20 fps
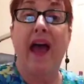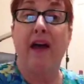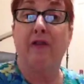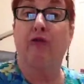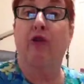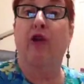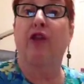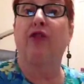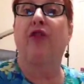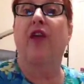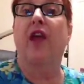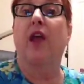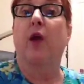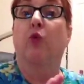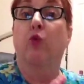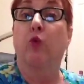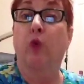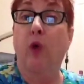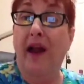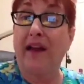
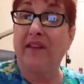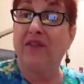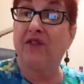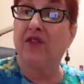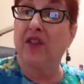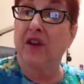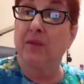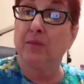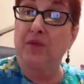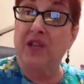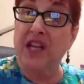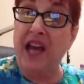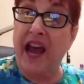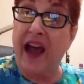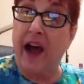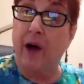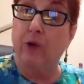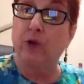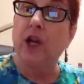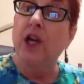Everything, write them
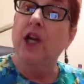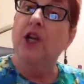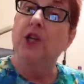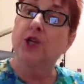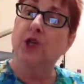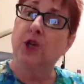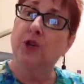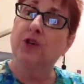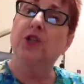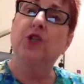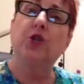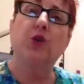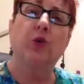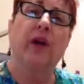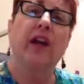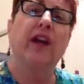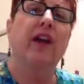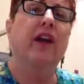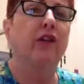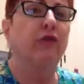down so that you
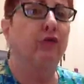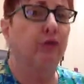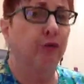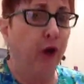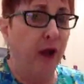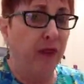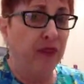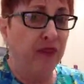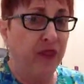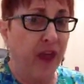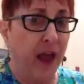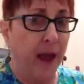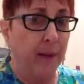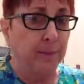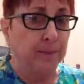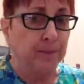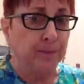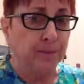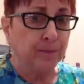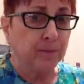can confront
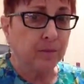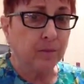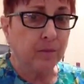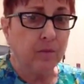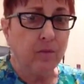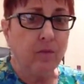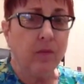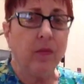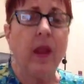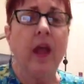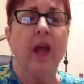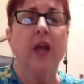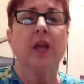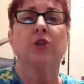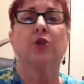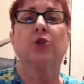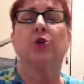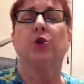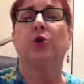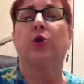them.
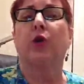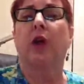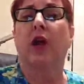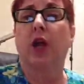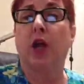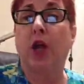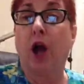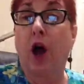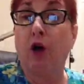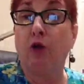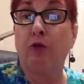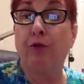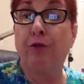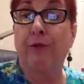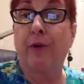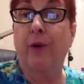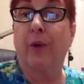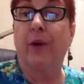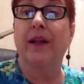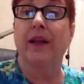So you can go
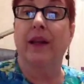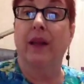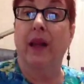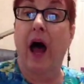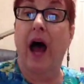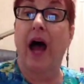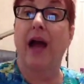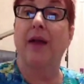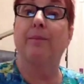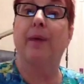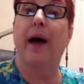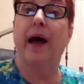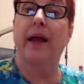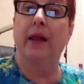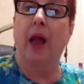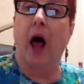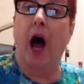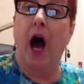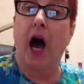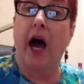through it line by
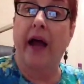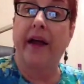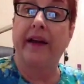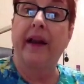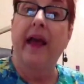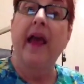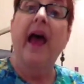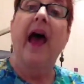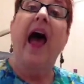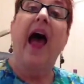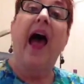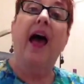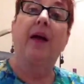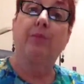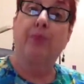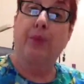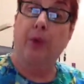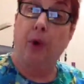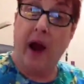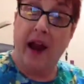line
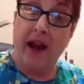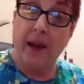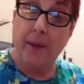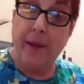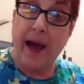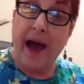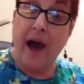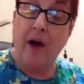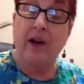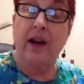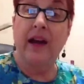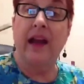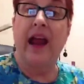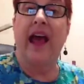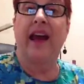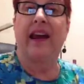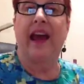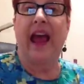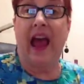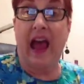and pray about it
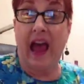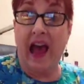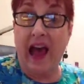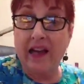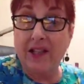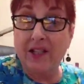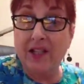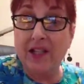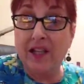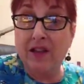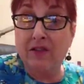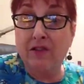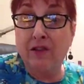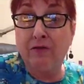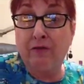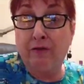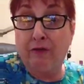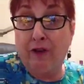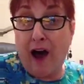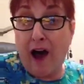and ask
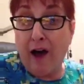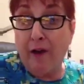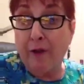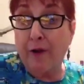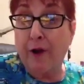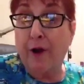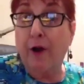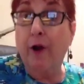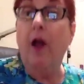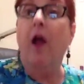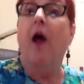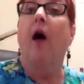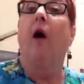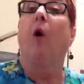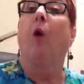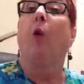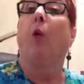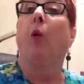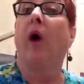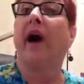the Father
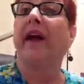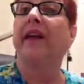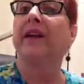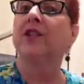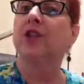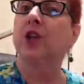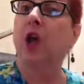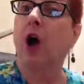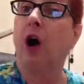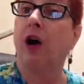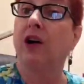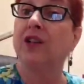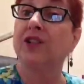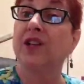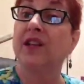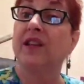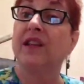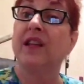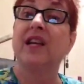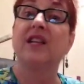what is
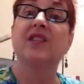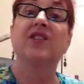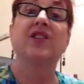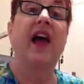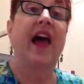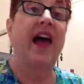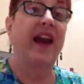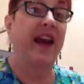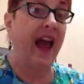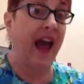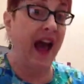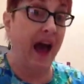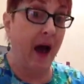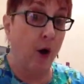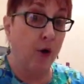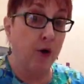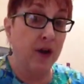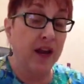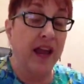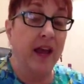causing this and
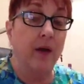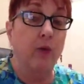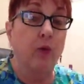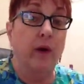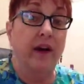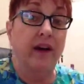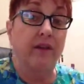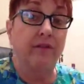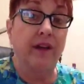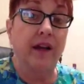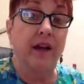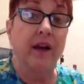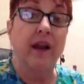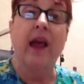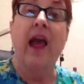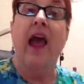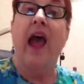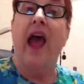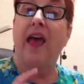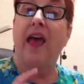how to get rid of it.
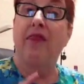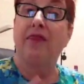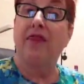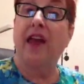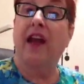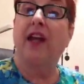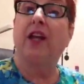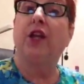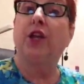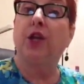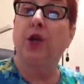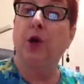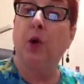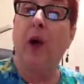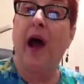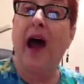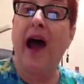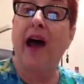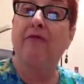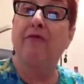And then
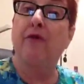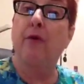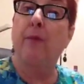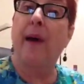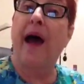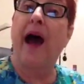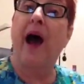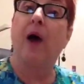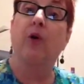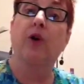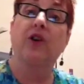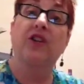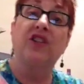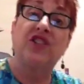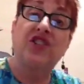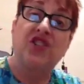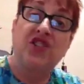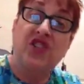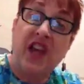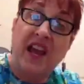you have the power
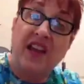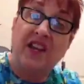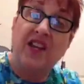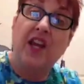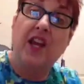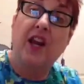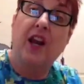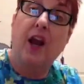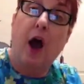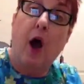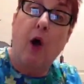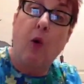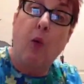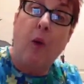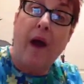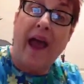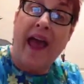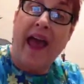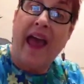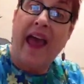to send it
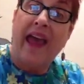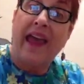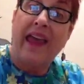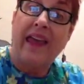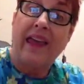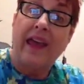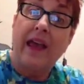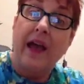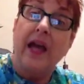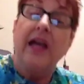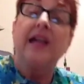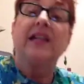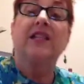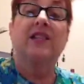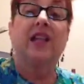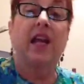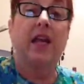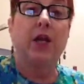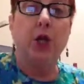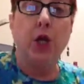away.
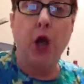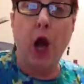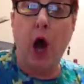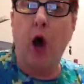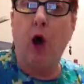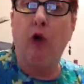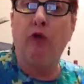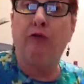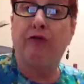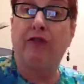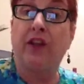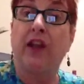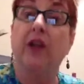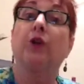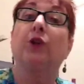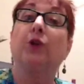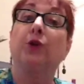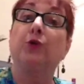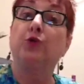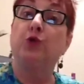Say, No,
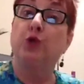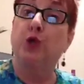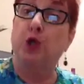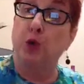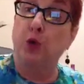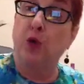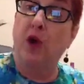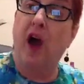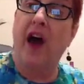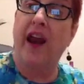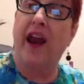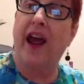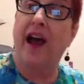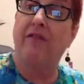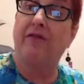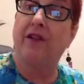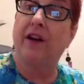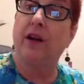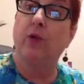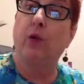fear, you do not
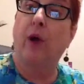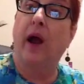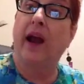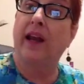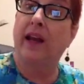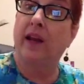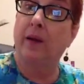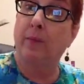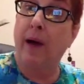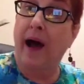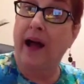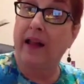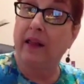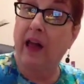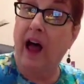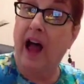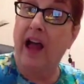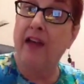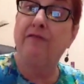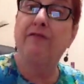have any right in my
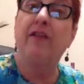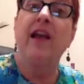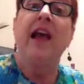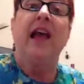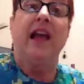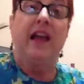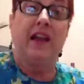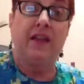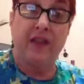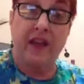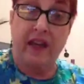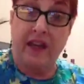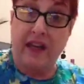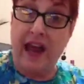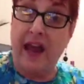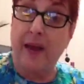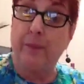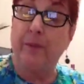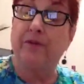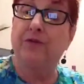life. In the
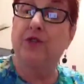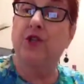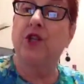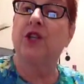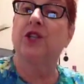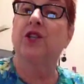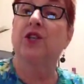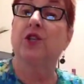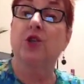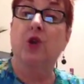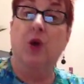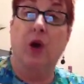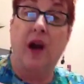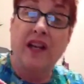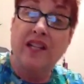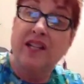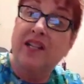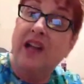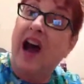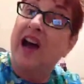name of Jesus
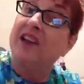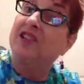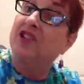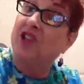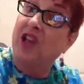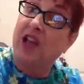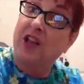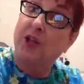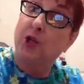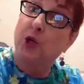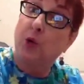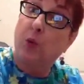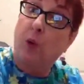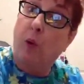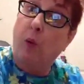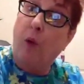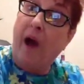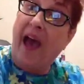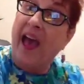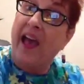Christ, I send you
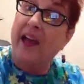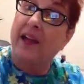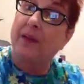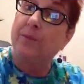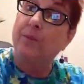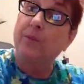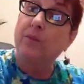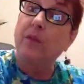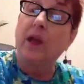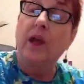away.